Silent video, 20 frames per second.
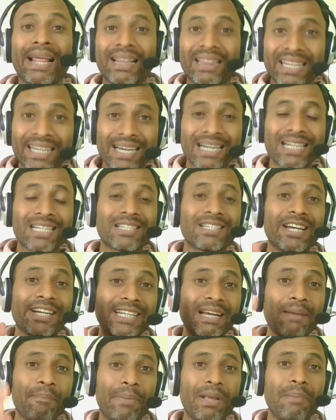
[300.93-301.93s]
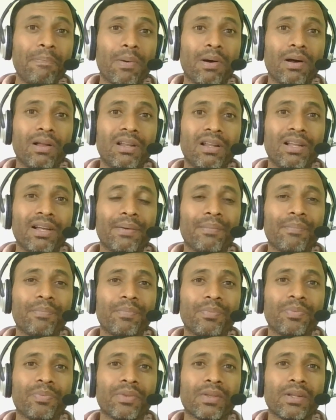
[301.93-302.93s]
There are certain people
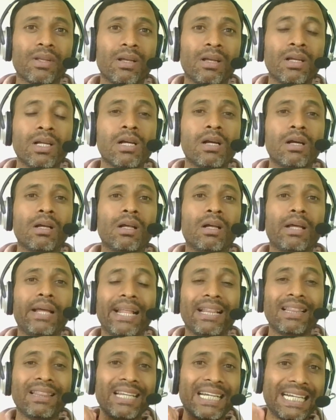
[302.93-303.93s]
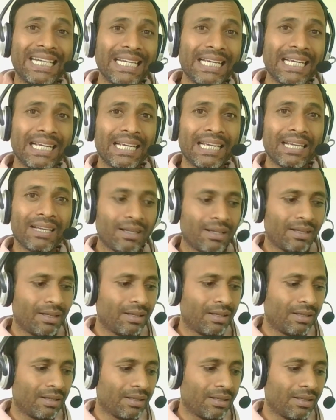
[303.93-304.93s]
in the day
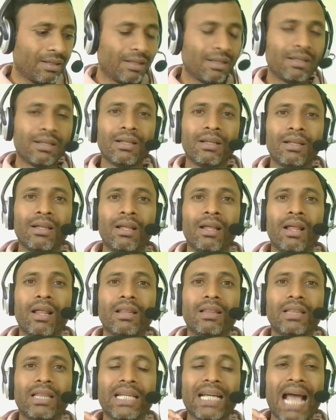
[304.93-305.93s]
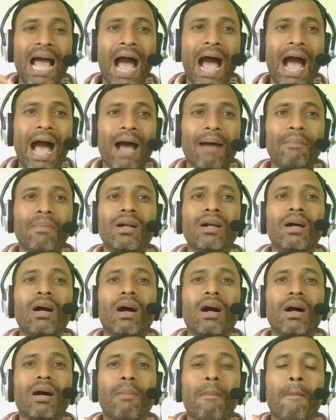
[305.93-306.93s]
they have
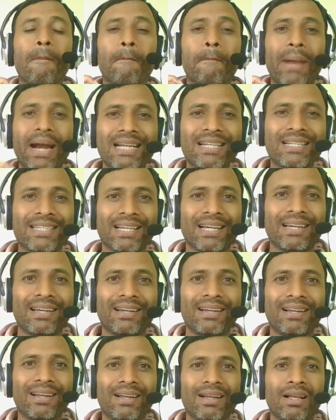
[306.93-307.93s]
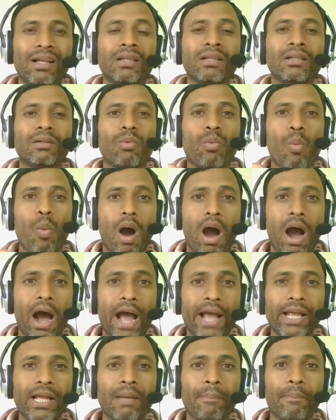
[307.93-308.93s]
medicine.
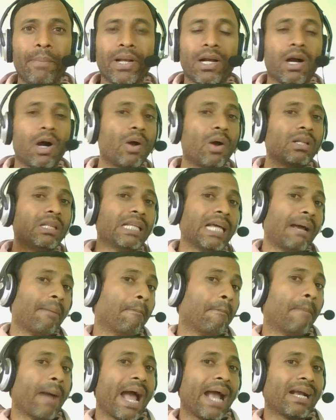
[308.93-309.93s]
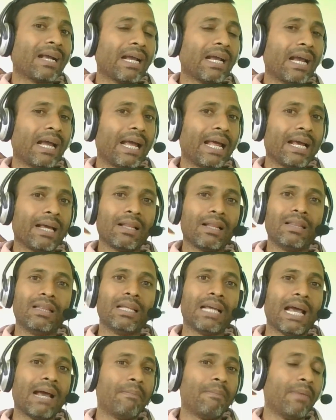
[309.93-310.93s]
Why? Because they have backache,
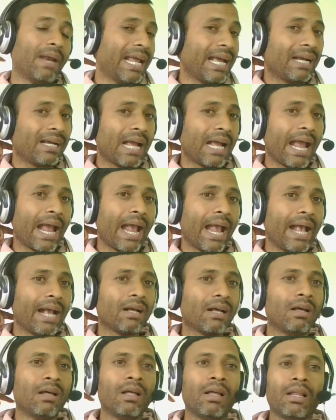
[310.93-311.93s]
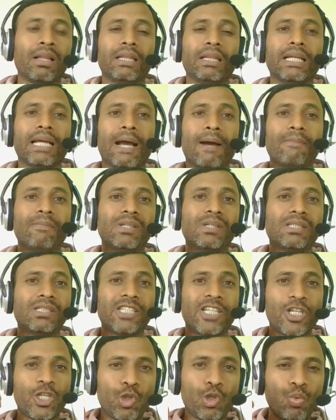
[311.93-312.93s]
they have neck ache, they have
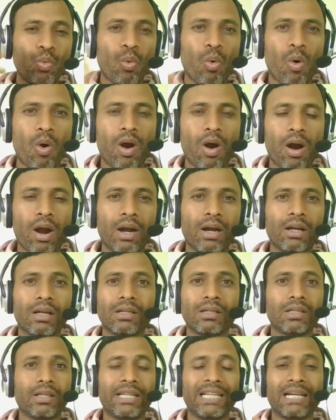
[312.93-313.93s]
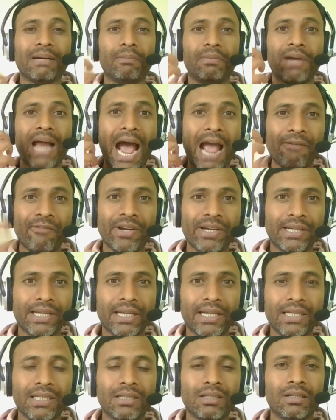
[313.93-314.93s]
sugar, they have
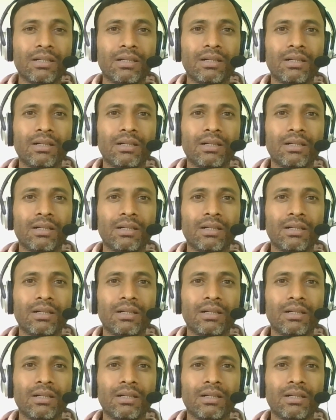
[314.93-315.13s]
diabetes.